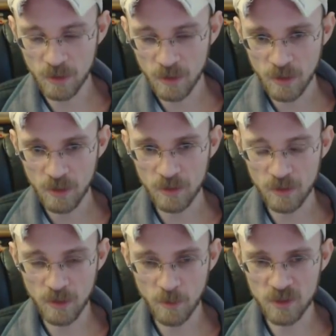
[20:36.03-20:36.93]
that there was
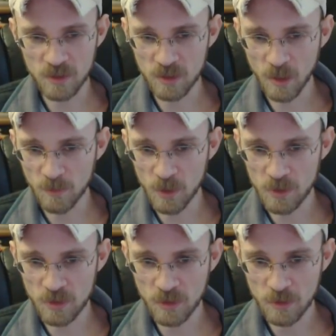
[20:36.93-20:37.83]
a subbed version,
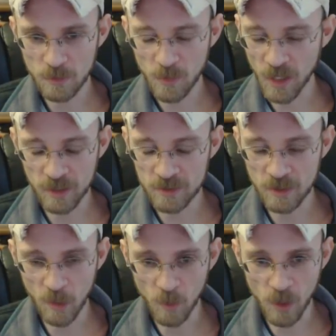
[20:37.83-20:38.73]
but that's not what I watched.